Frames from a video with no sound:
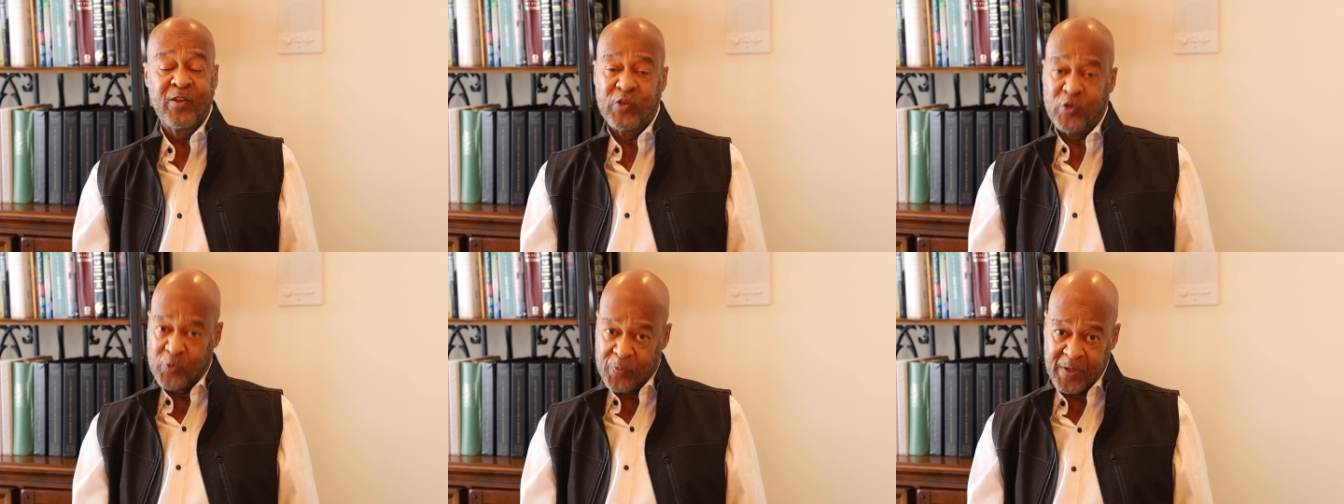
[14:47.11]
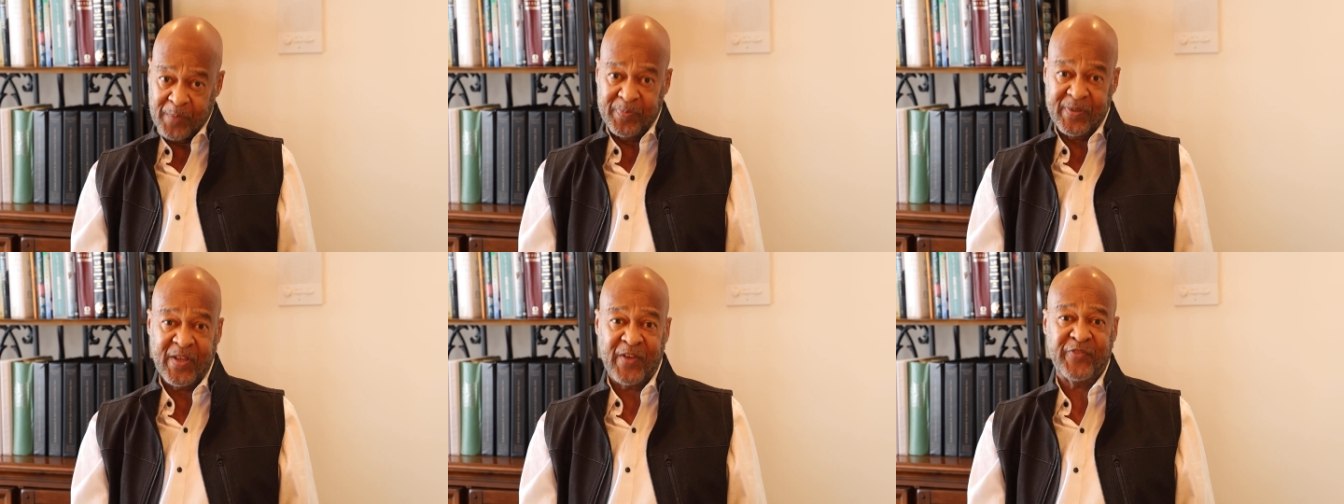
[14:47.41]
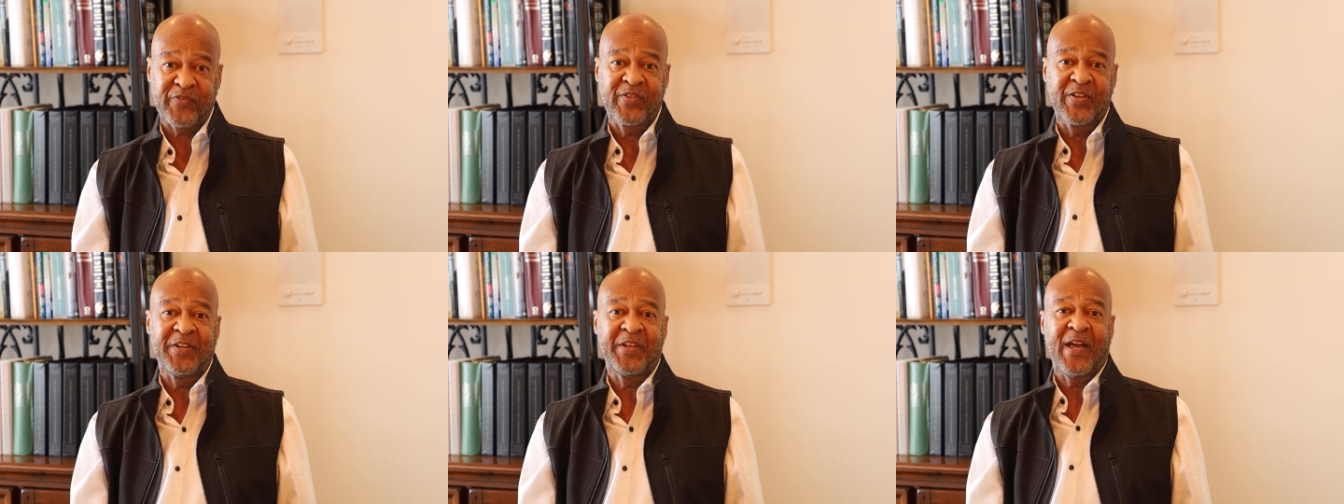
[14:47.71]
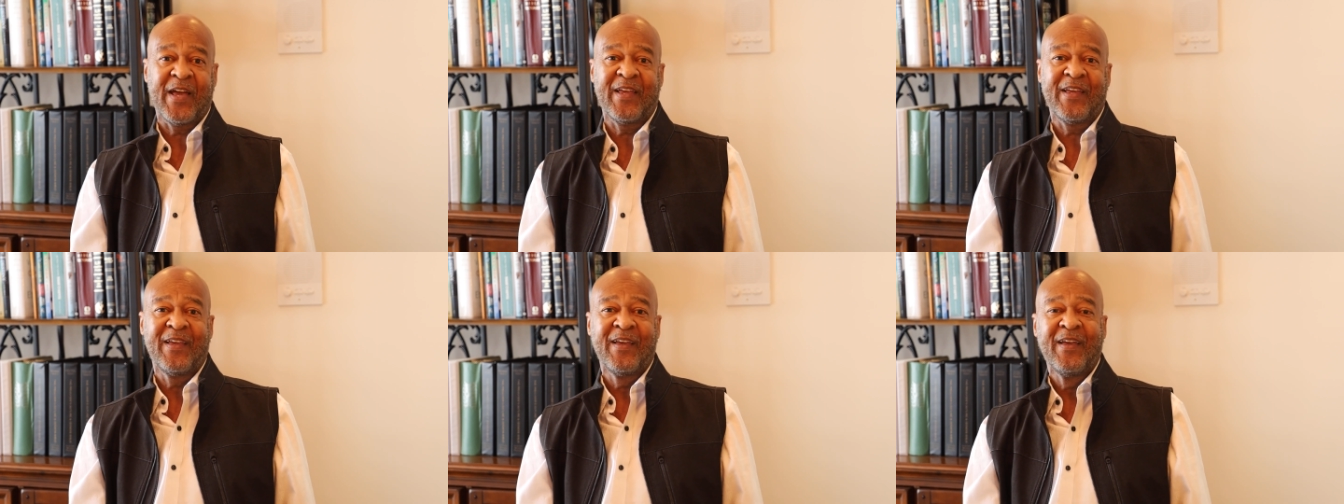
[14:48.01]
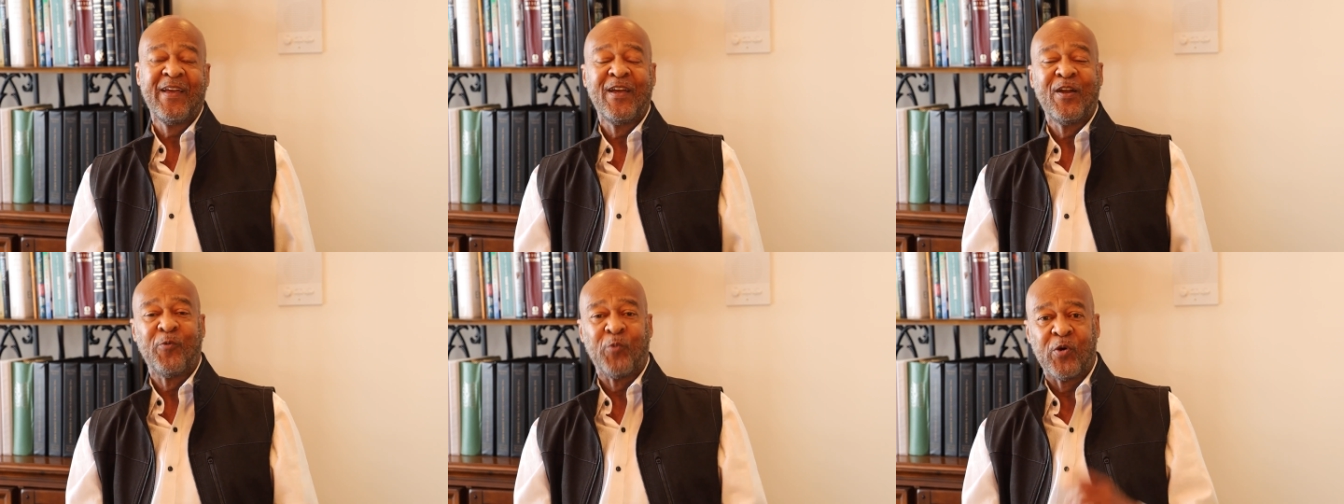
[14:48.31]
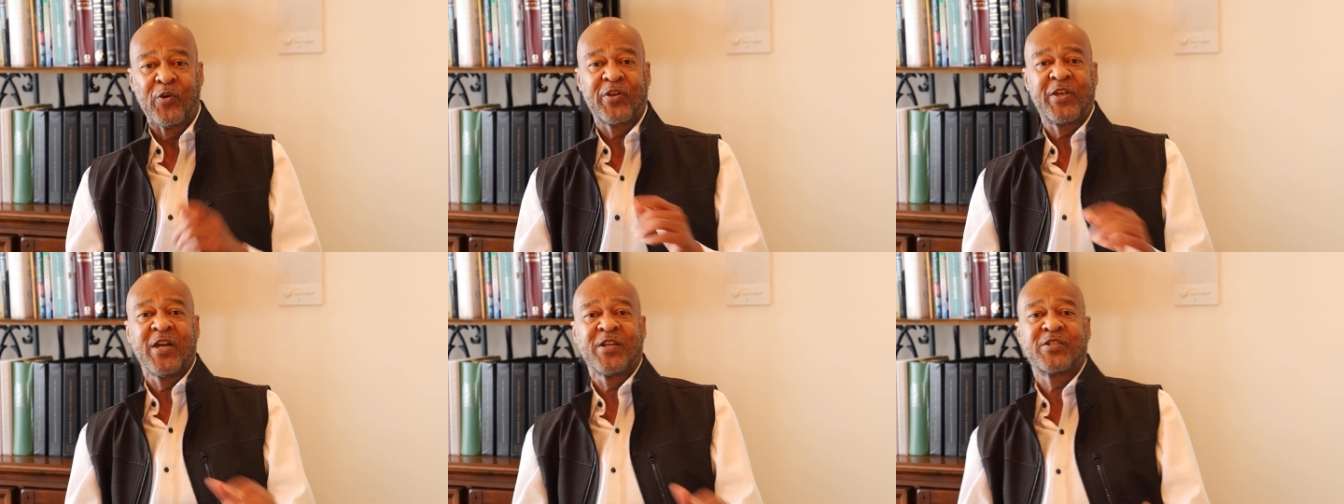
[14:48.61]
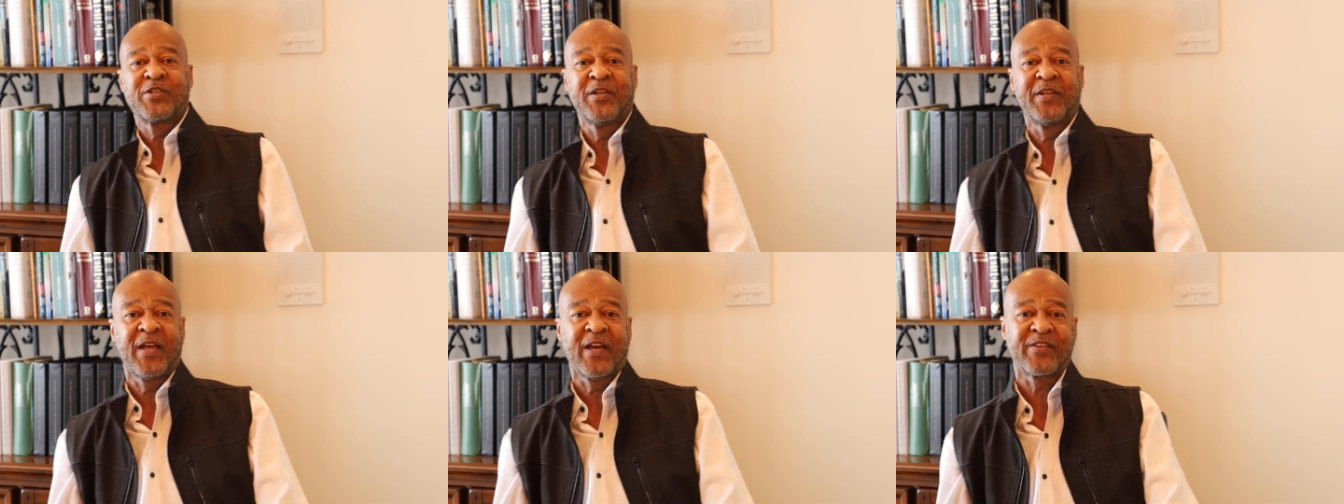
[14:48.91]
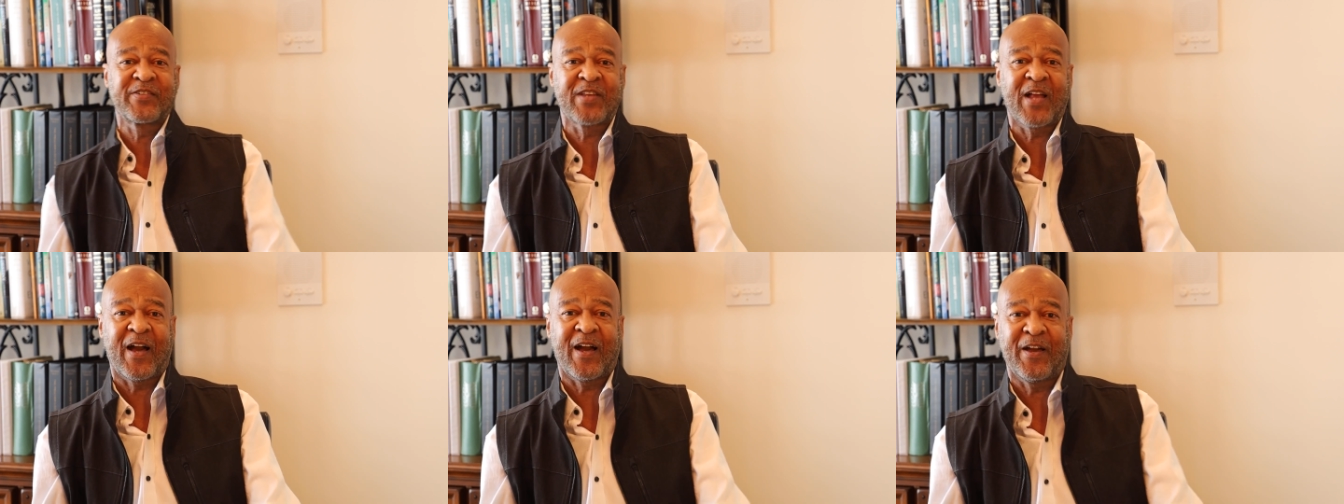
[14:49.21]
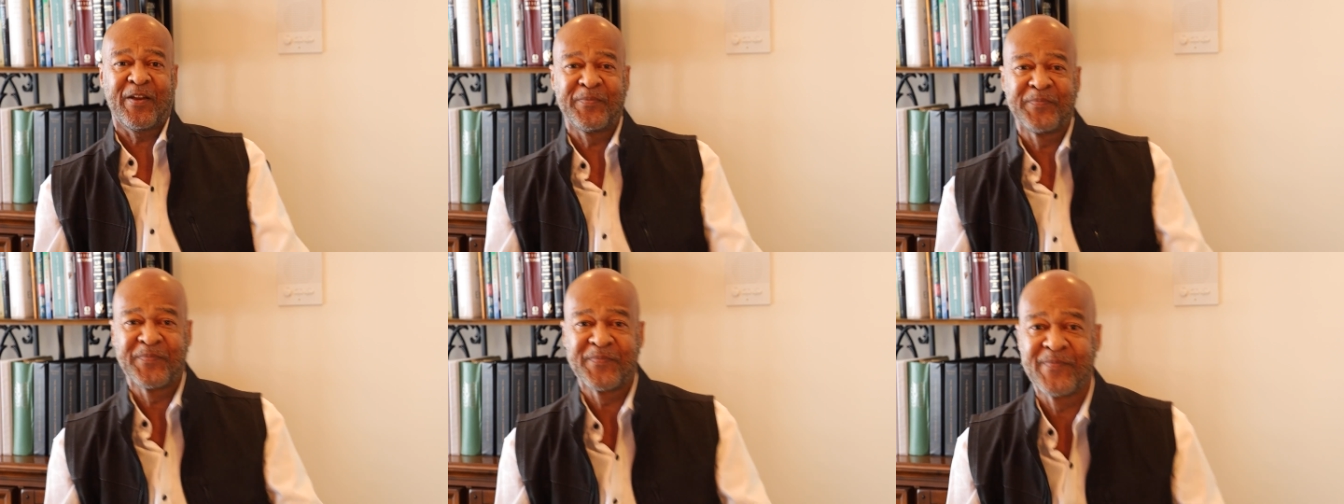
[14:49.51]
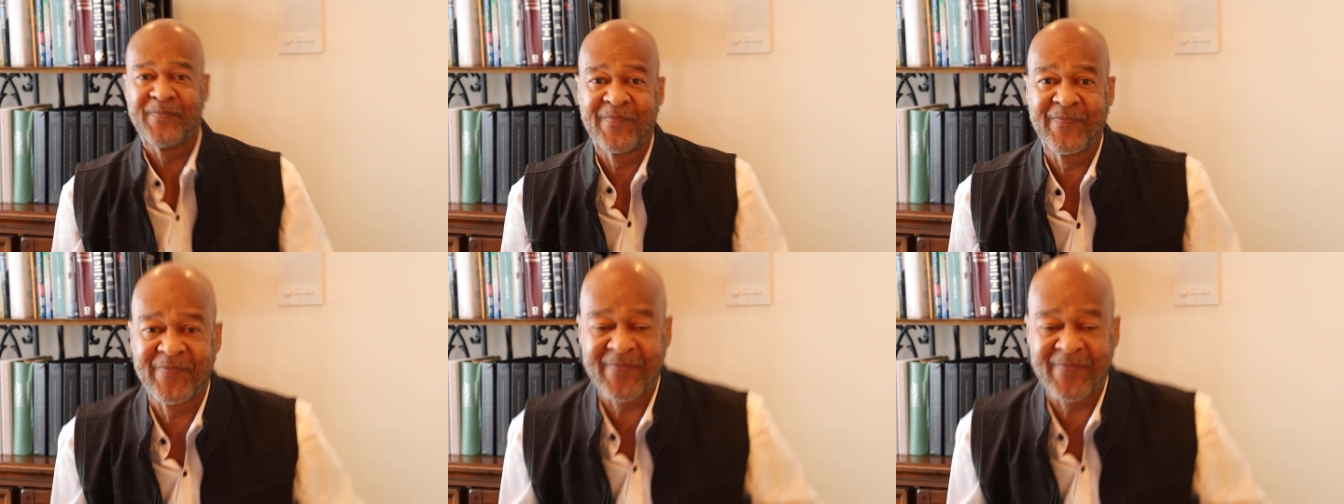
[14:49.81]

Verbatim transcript: You be blessed today. We'll catch you next time.